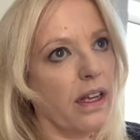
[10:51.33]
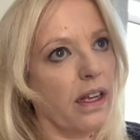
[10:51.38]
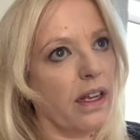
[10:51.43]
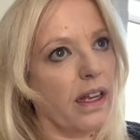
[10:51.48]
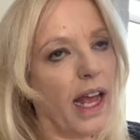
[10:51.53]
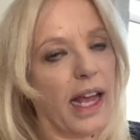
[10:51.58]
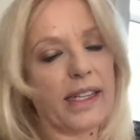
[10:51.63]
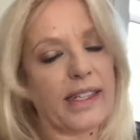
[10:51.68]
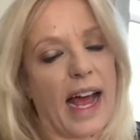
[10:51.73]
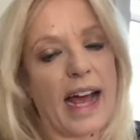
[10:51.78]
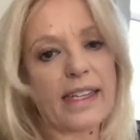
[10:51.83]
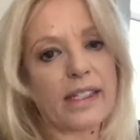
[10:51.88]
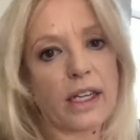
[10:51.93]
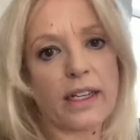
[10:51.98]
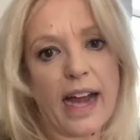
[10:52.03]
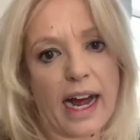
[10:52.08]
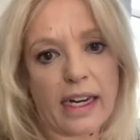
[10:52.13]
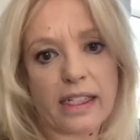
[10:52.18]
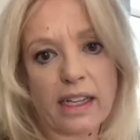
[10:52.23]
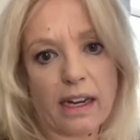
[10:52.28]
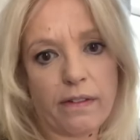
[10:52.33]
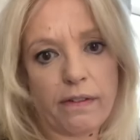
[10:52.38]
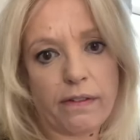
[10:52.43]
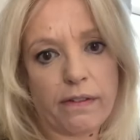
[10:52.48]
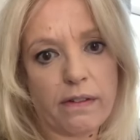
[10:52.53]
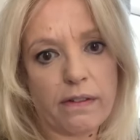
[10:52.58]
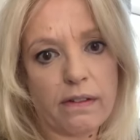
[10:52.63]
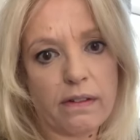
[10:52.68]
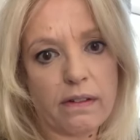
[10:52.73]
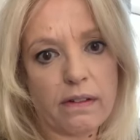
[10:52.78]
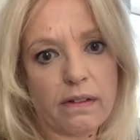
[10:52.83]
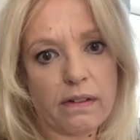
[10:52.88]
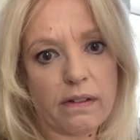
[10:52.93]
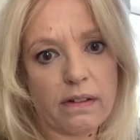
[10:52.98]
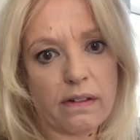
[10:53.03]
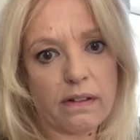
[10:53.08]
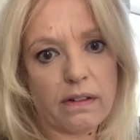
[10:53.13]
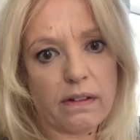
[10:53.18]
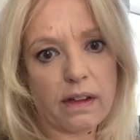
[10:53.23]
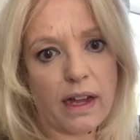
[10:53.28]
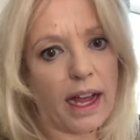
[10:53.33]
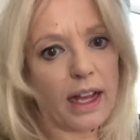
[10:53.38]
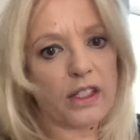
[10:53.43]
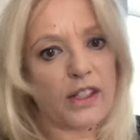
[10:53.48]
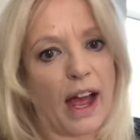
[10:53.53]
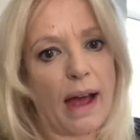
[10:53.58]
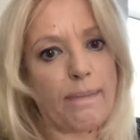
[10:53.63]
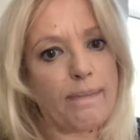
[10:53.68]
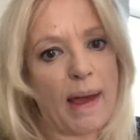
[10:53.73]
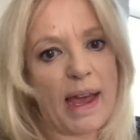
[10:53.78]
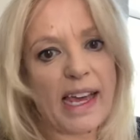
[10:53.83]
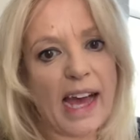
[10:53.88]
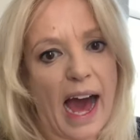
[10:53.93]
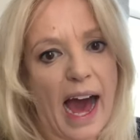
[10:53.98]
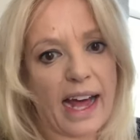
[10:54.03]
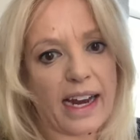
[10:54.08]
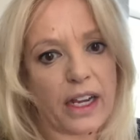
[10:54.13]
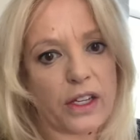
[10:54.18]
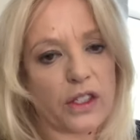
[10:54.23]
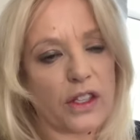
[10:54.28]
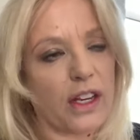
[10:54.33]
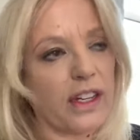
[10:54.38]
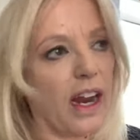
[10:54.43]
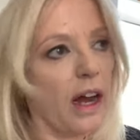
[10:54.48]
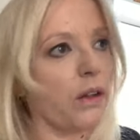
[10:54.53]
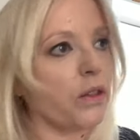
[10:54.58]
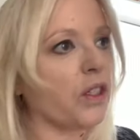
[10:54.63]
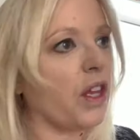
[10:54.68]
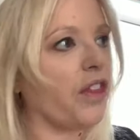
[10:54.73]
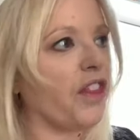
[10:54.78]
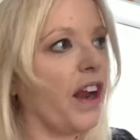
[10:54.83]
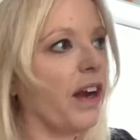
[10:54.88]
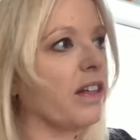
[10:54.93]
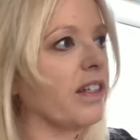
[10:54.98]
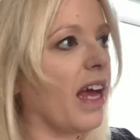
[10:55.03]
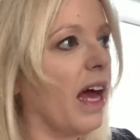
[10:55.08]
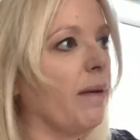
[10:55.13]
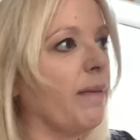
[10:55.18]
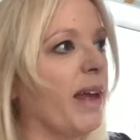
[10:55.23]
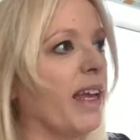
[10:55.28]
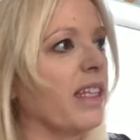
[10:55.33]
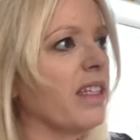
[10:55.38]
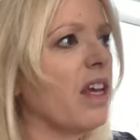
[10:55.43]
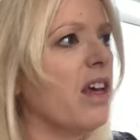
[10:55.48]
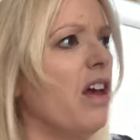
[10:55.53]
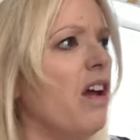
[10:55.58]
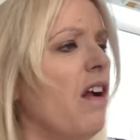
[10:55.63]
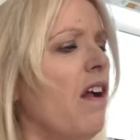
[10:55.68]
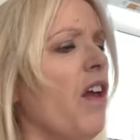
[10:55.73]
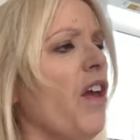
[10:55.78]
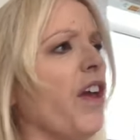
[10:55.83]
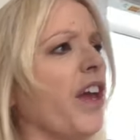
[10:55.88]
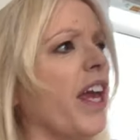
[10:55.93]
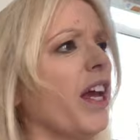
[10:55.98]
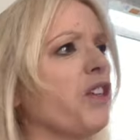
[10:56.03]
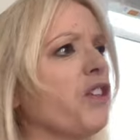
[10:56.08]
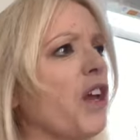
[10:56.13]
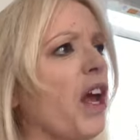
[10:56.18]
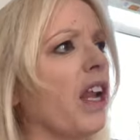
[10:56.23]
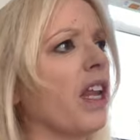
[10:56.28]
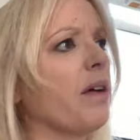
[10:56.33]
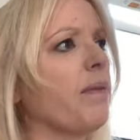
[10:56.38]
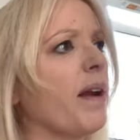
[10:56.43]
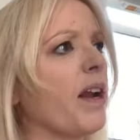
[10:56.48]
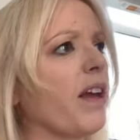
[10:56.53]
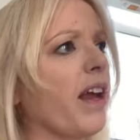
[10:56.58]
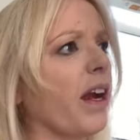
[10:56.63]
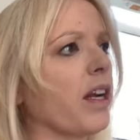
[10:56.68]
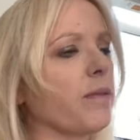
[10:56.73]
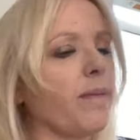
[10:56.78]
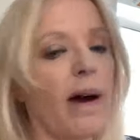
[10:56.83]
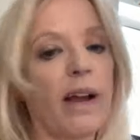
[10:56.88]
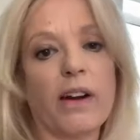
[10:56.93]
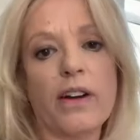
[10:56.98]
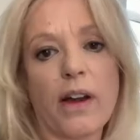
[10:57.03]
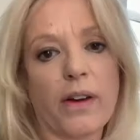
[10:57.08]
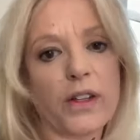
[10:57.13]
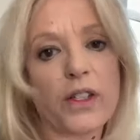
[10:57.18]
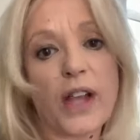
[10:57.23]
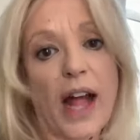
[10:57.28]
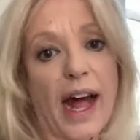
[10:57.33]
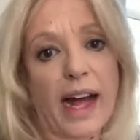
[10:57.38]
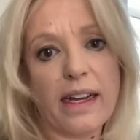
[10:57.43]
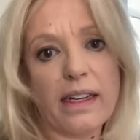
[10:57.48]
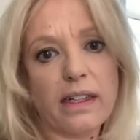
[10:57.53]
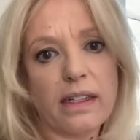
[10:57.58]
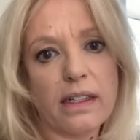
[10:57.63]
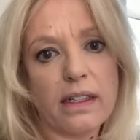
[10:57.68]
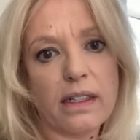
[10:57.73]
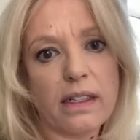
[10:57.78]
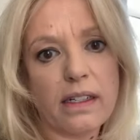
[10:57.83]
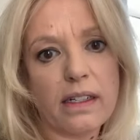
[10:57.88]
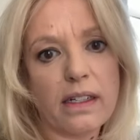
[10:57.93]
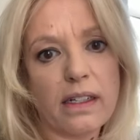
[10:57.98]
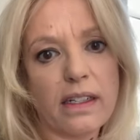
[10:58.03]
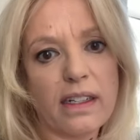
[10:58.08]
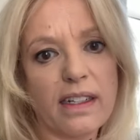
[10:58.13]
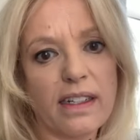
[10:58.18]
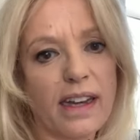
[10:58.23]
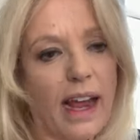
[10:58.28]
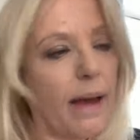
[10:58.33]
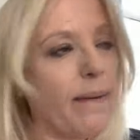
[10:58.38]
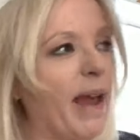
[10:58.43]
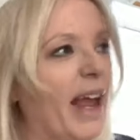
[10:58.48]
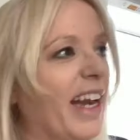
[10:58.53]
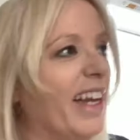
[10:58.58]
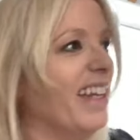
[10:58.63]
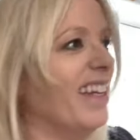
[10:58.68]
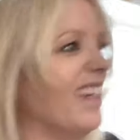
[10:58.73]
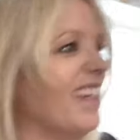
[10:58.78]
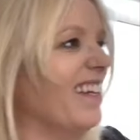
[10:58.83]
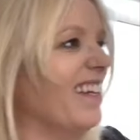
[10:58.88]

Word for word: it's not seductive. It's not being honest. And don't sit there and tell me, he's the only one who cares about her. No, he's not. I mean,